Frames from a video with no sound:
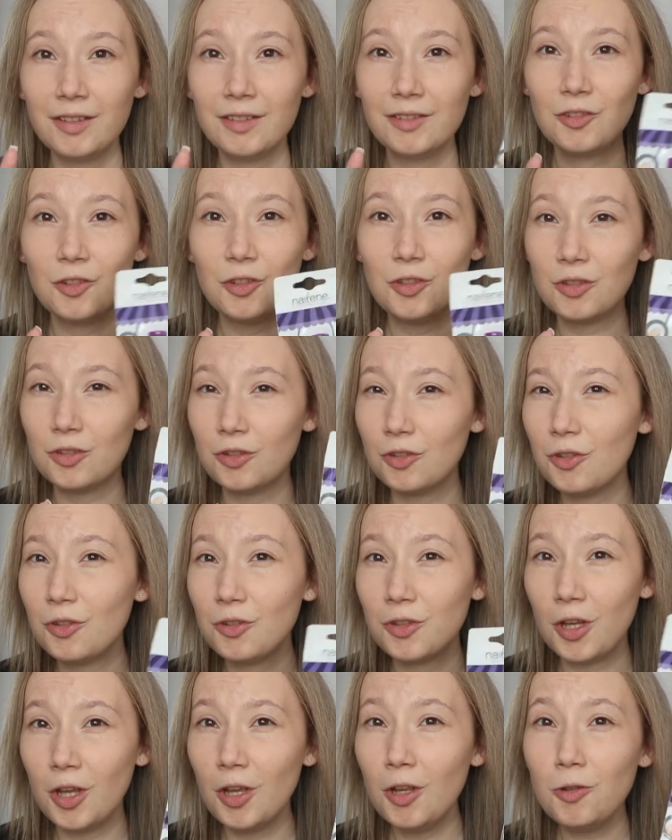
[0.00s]

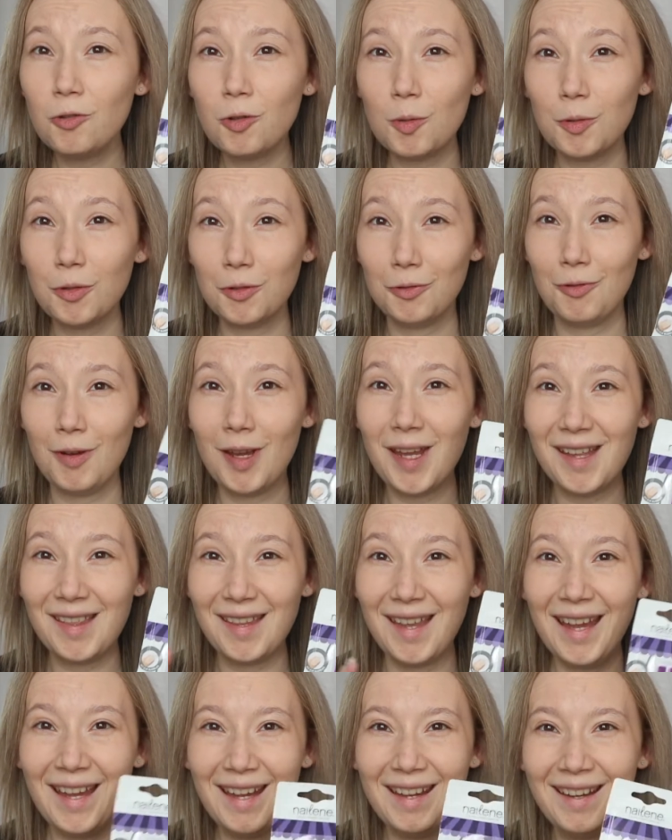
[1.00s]
Just girl troubles,
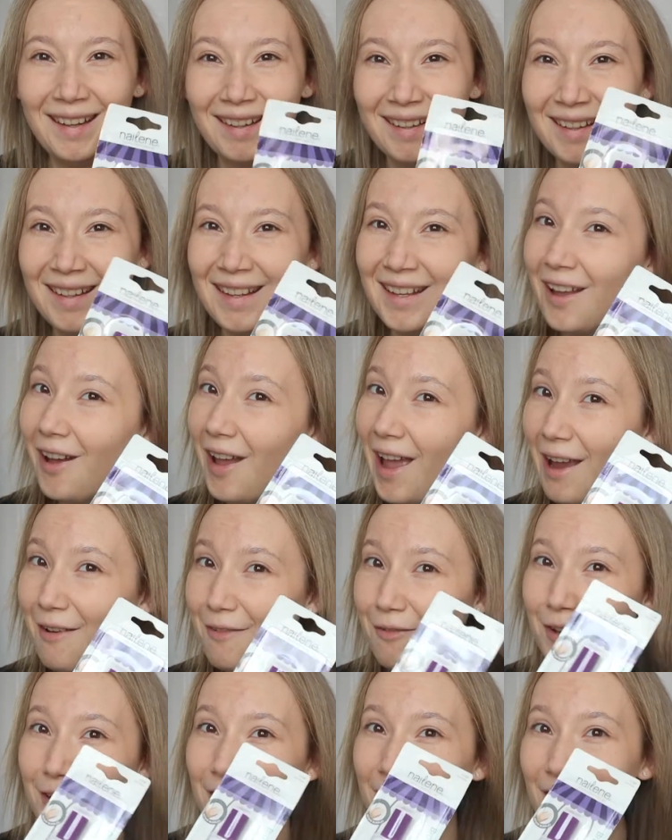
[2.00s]
really.
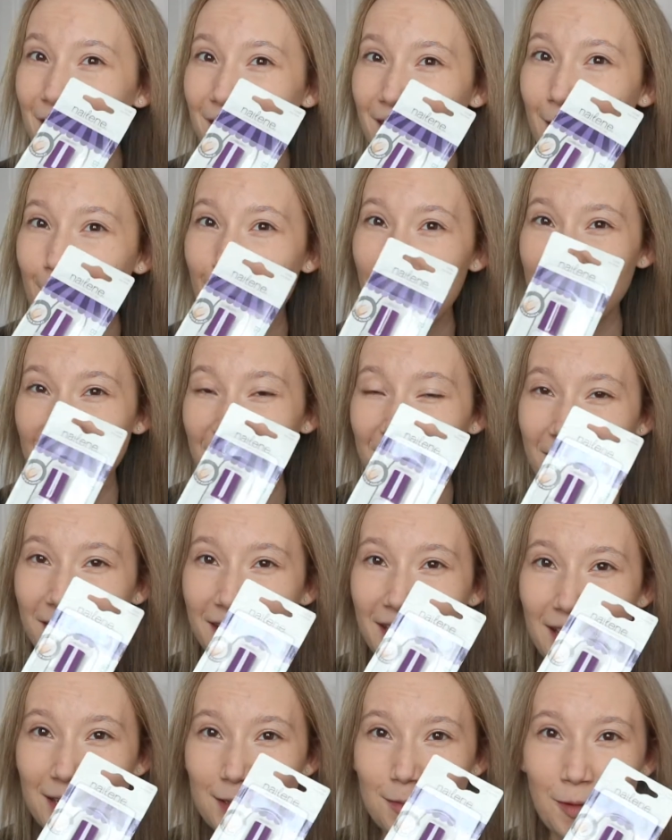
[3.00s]
Every girl that wears
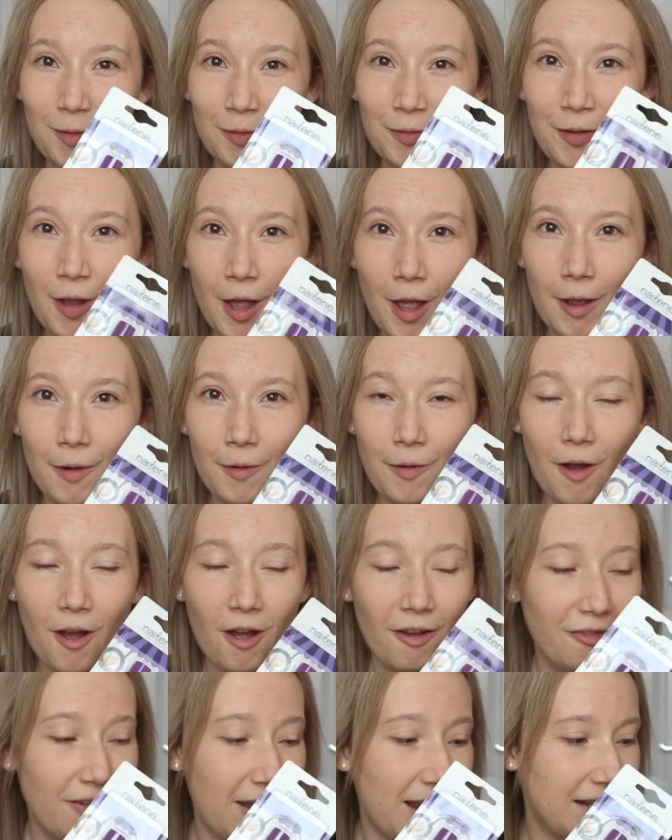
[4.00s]
acrylics will know,
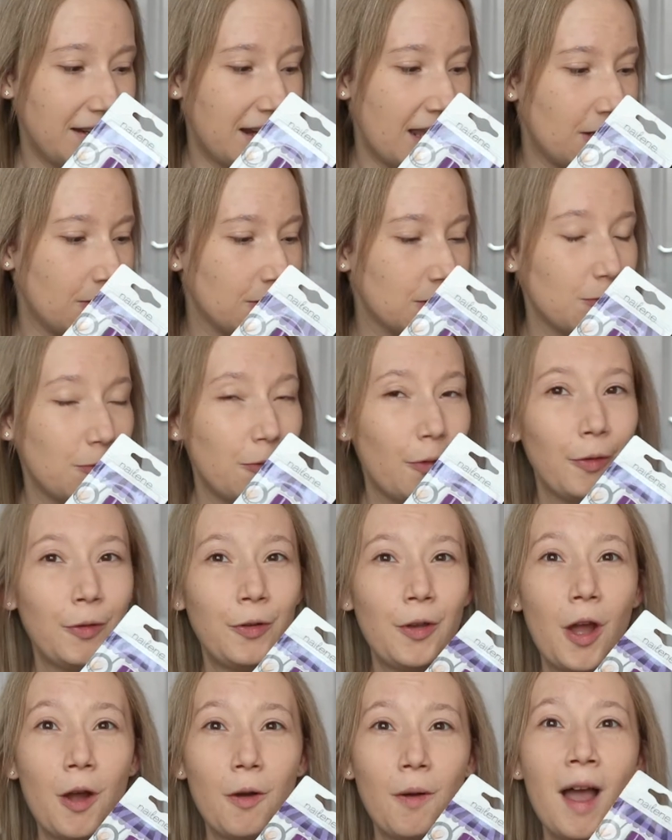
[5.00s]
or fake nails will
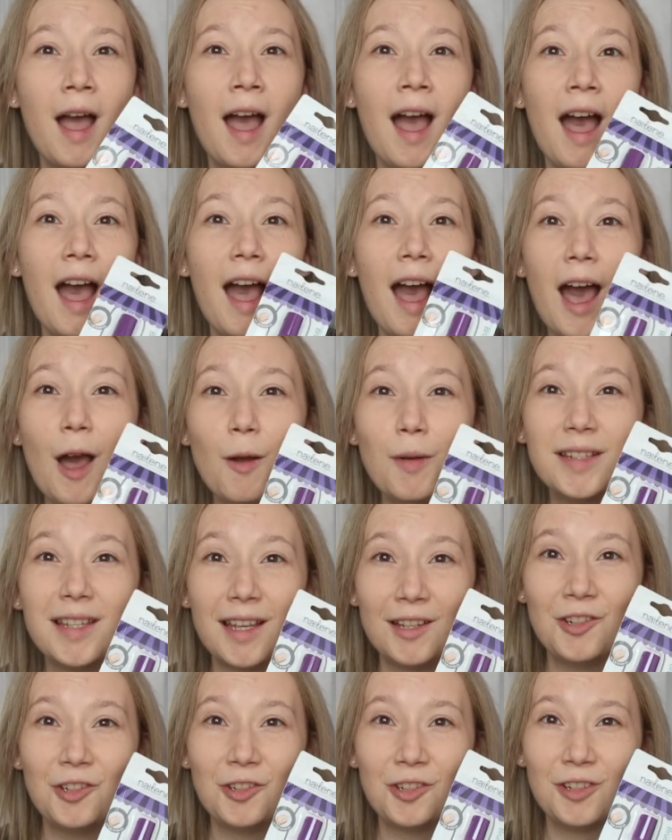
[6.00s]
know, how
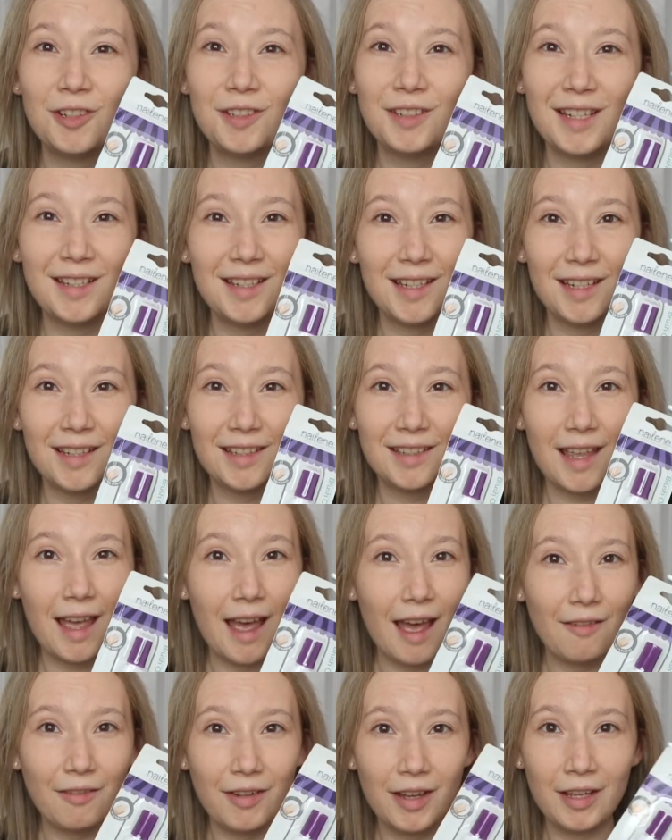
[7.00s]
essential this is to
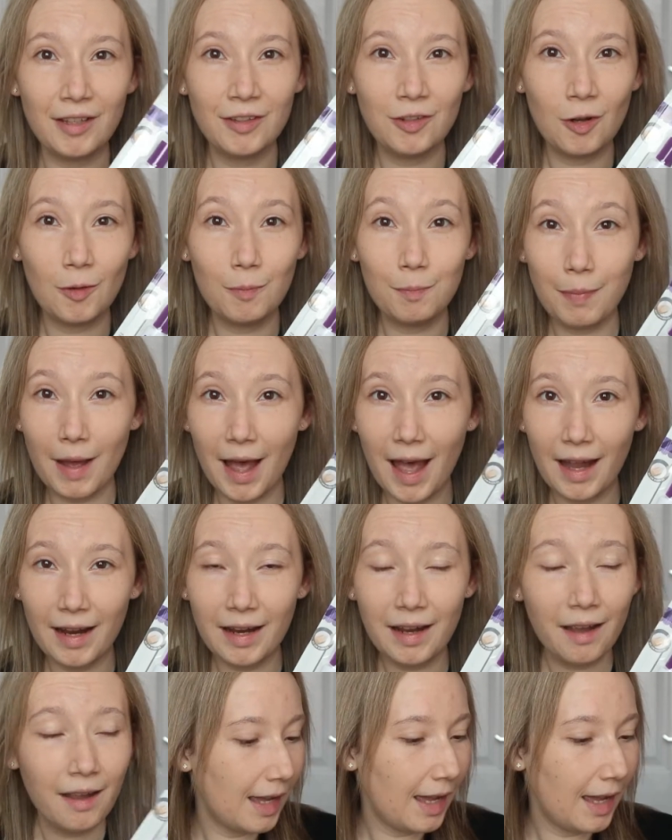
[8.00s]
have in your bag.